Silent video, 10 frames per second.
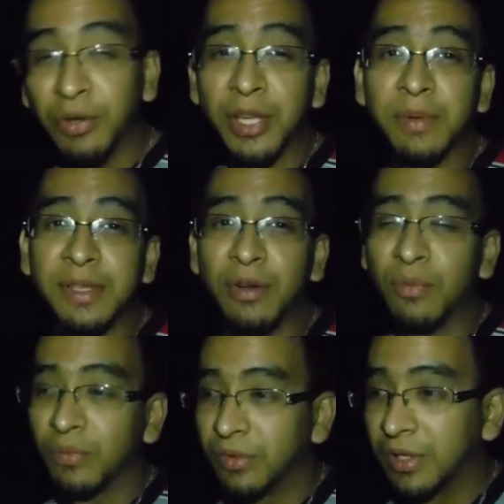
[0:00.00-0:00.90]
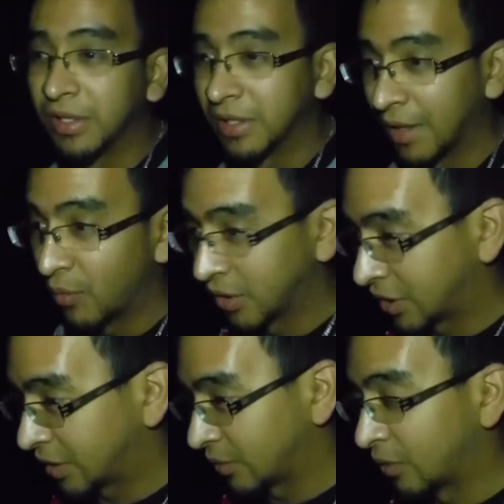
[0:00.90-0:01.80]
a long time since I don't since I
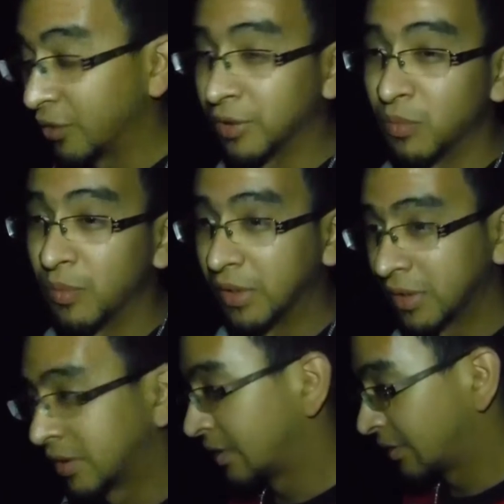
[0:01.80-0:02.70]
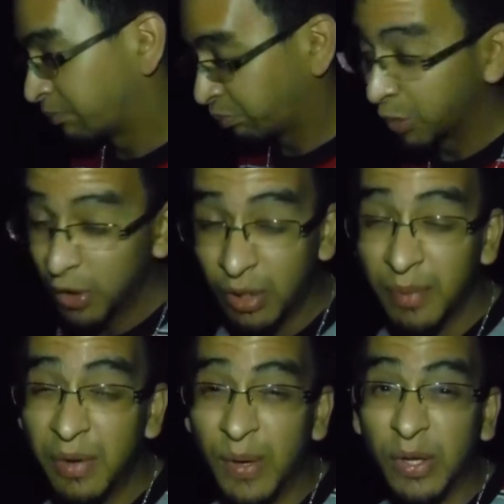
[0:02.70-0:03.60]
watched one of those movies it's gonna
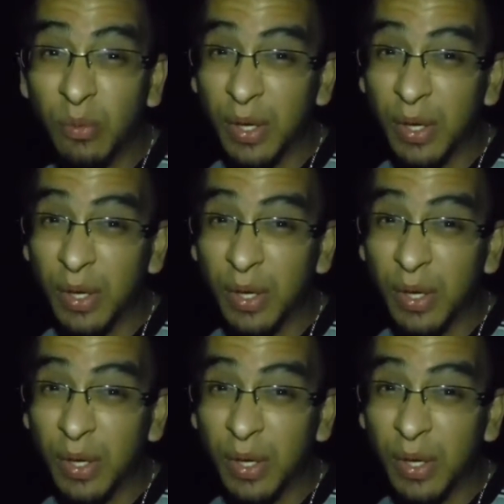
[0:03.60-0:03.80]
be great to